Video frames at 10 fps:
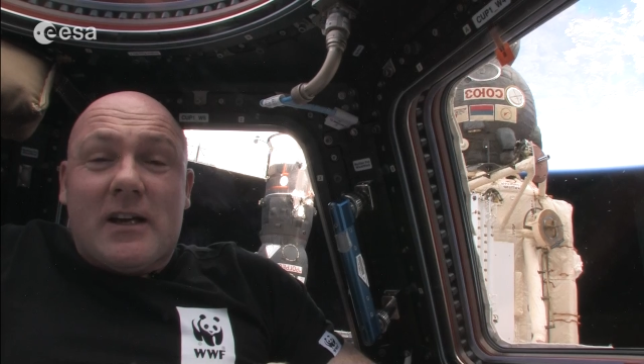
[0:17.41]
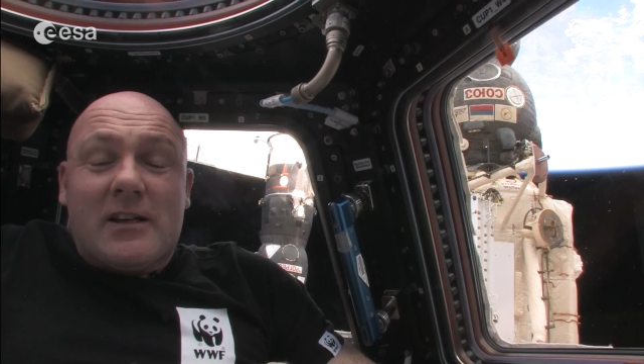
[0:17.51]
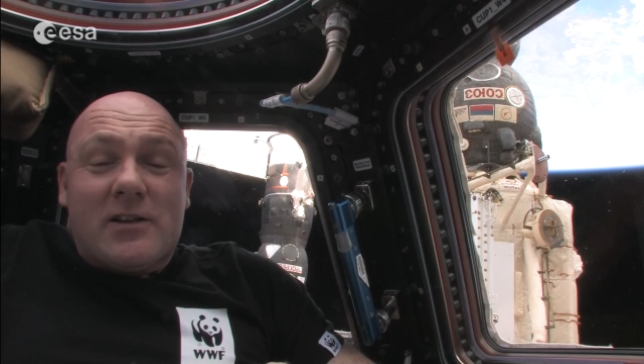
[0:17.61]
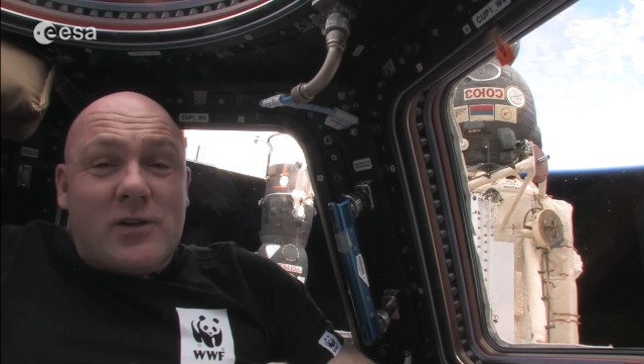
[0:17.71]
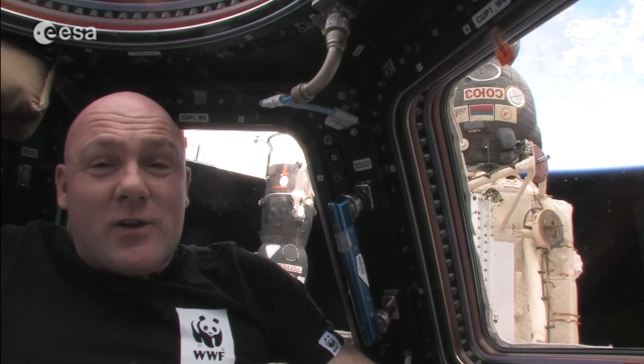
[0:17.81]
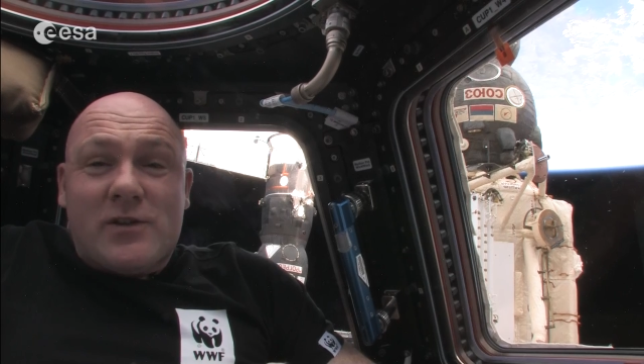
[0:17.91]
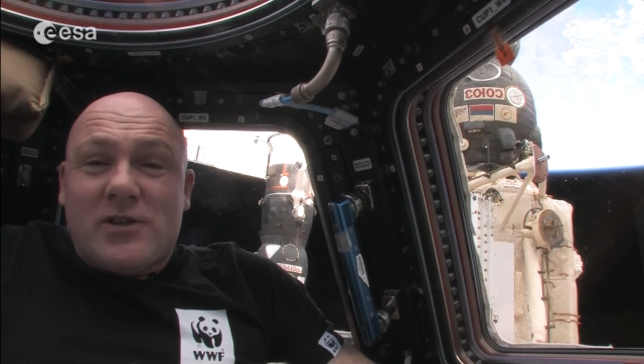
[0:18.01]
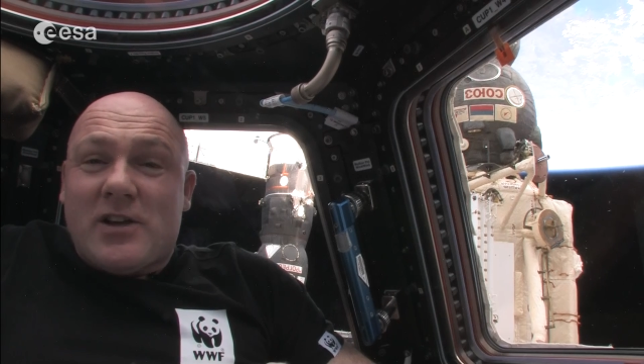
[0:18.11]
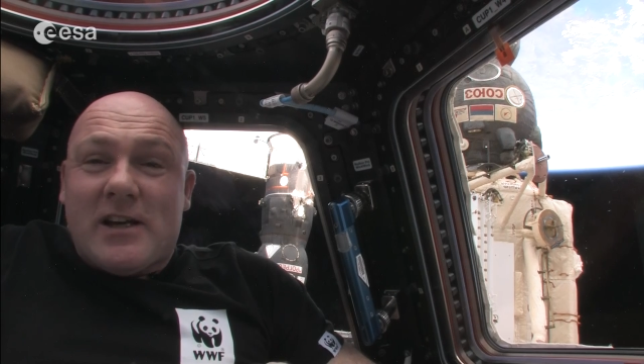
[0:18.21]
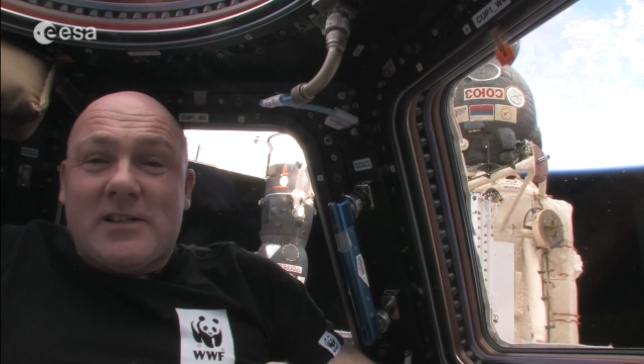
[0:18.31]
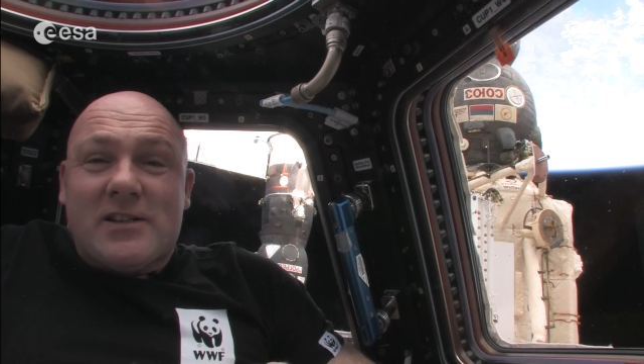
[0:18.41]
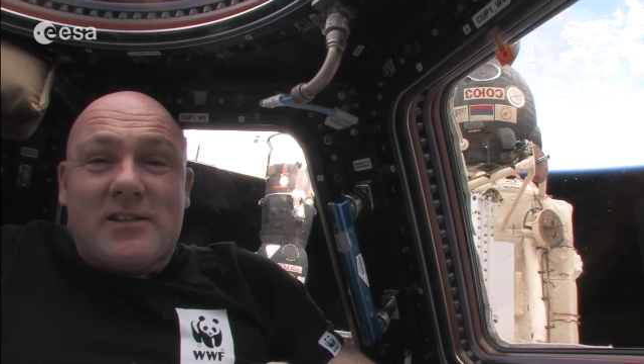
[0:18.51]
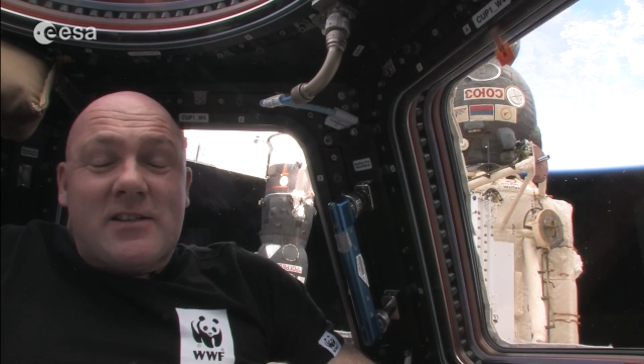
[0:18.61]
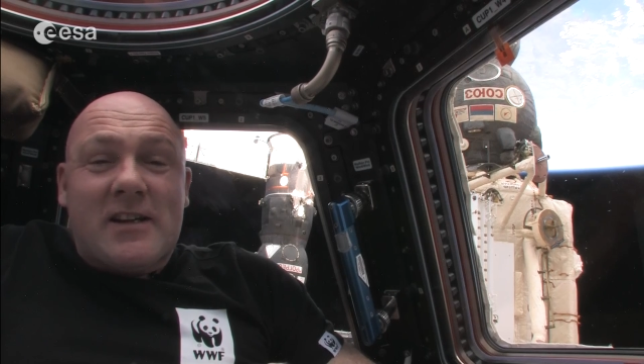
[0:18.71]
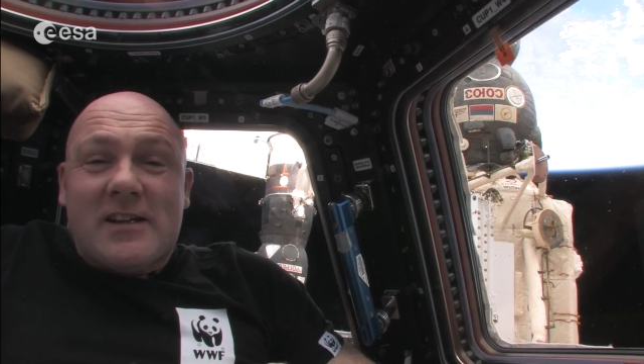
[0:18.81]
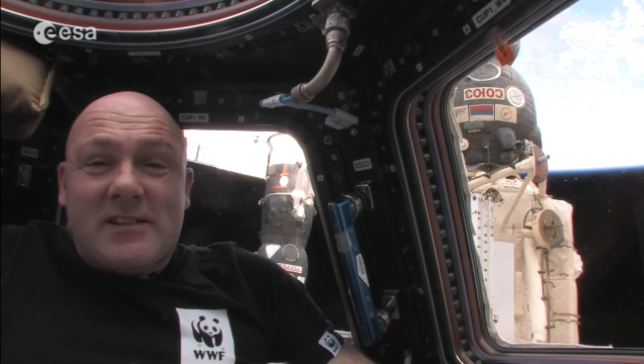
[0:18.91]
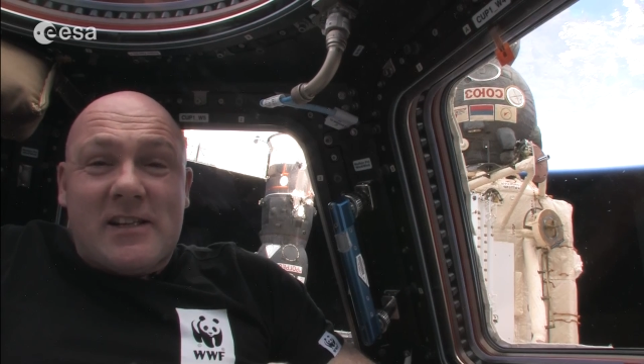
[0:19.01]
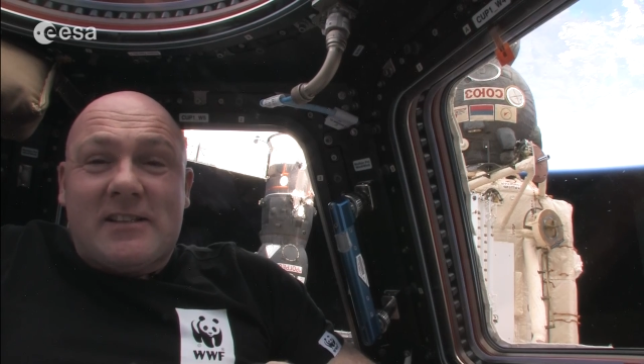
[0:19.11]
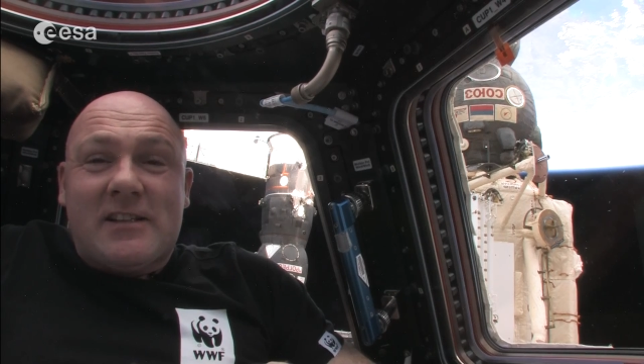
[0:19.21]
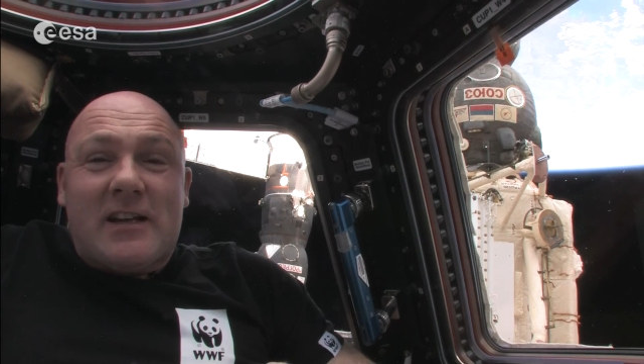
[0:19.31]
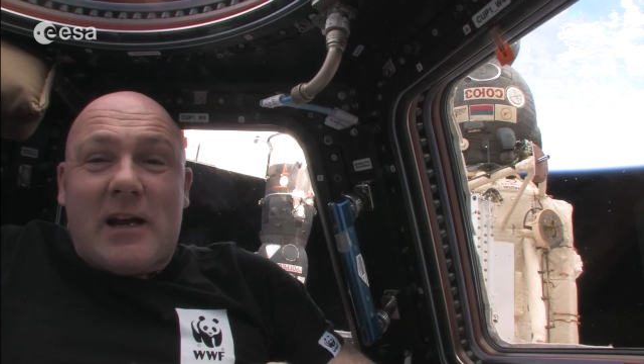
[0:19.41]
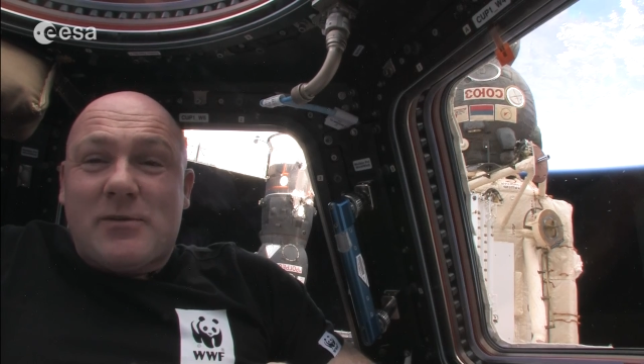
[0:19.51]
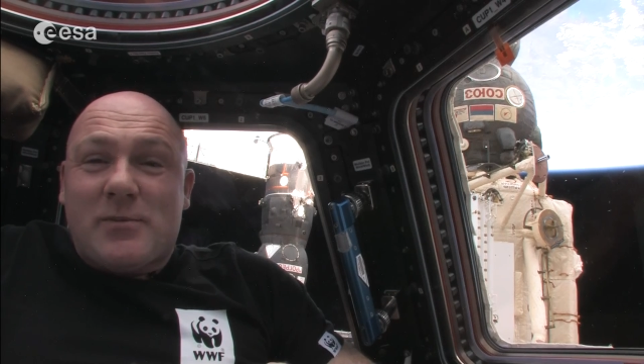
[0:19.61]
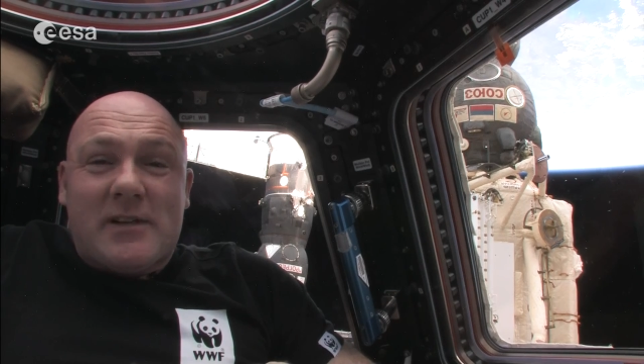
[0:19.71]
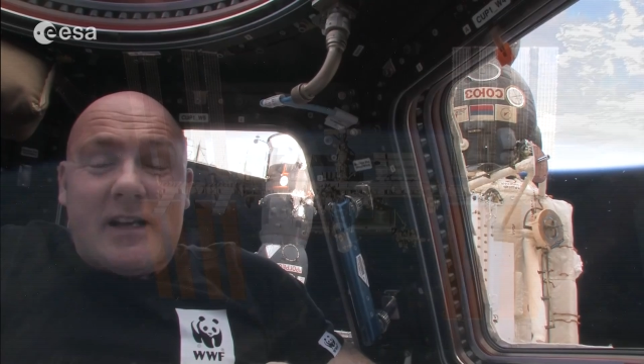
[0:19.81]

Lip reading: And the surface changes. 16 times per